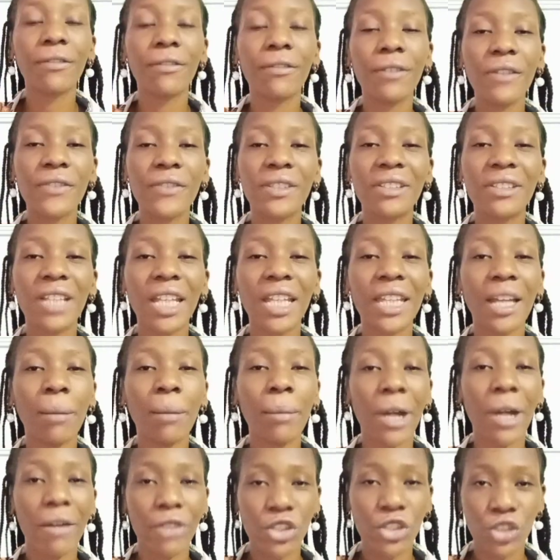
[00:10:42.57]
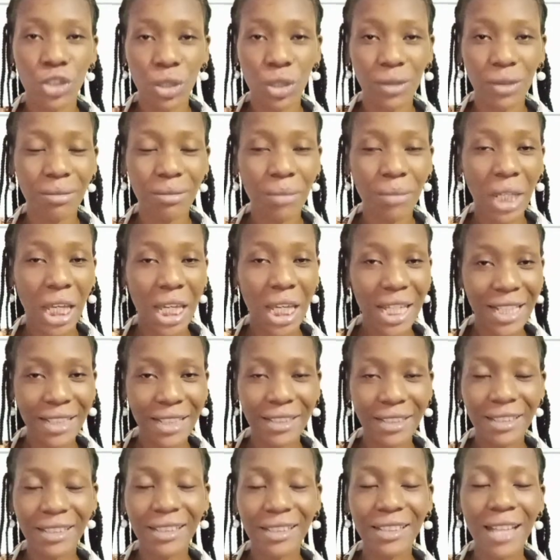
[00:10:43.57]
The fifth thing that marriage taught me
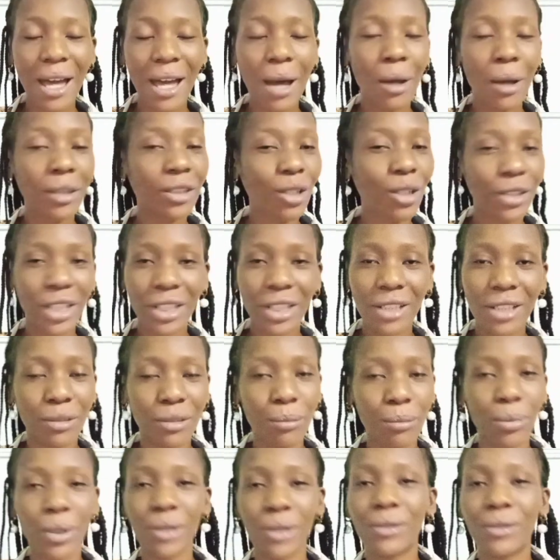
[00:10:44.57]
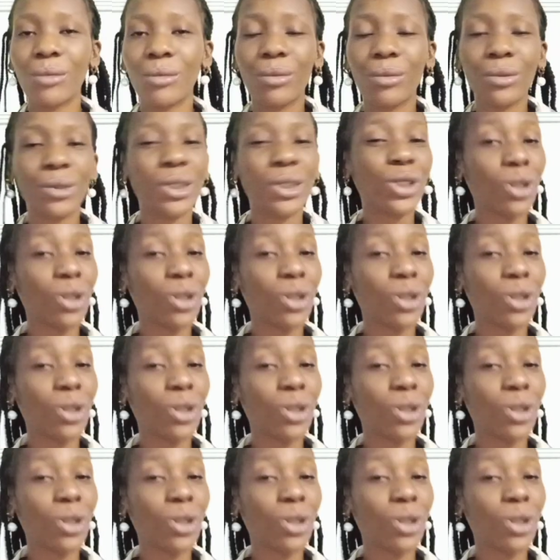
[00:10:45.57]
is nothing is impossible.